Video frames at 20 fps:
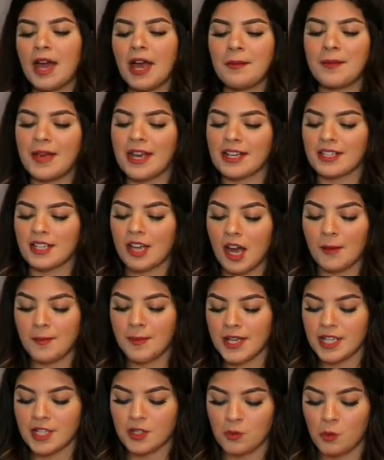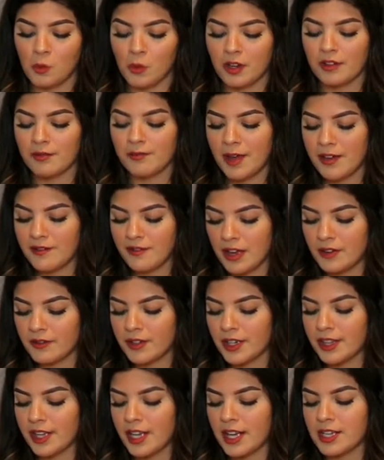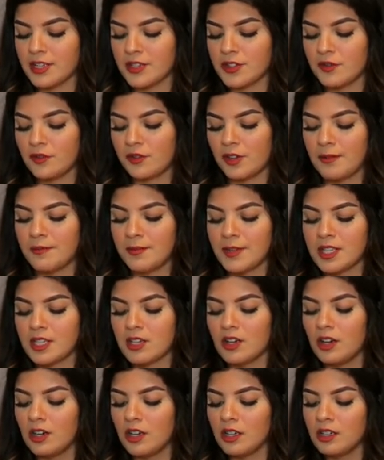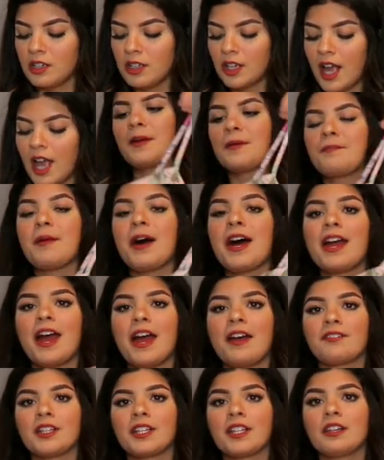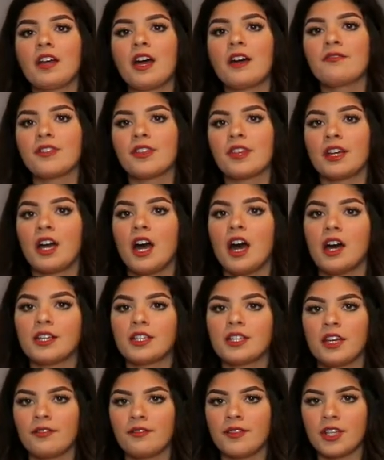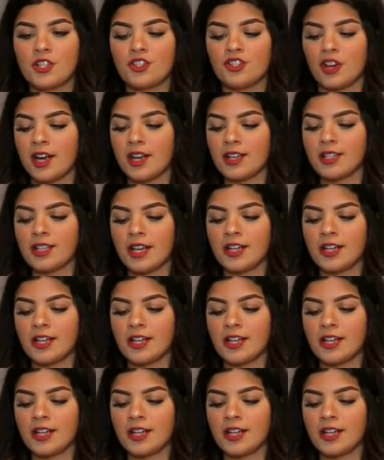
I picked up is one of my favorite things from this haul, but I really love the cut of this dress.